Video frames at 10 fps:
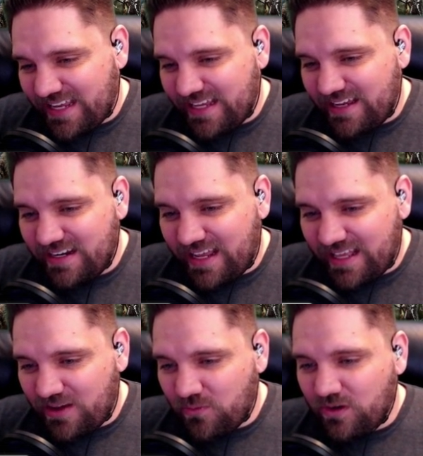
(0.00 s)
I
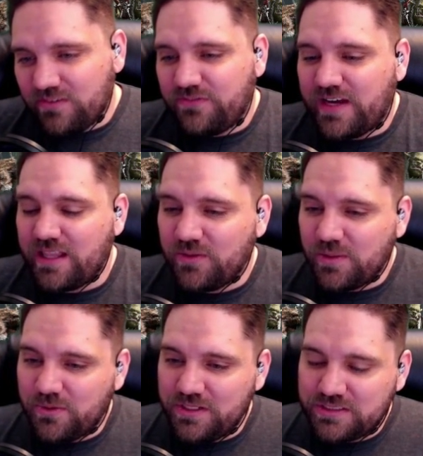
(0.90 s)
got one
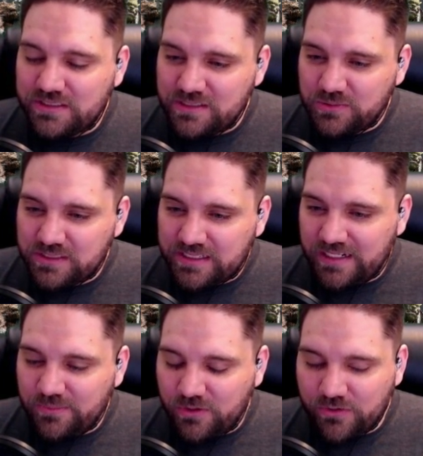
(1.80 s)
follow-up question. This one's
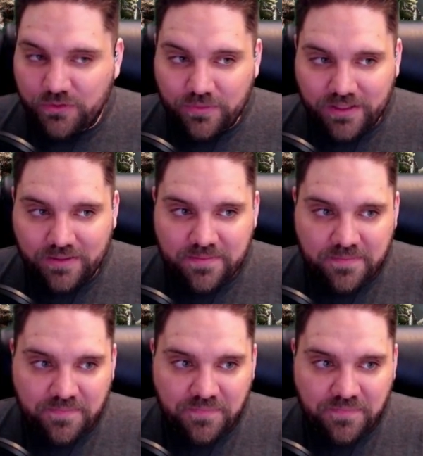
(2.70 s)
kind of more from me.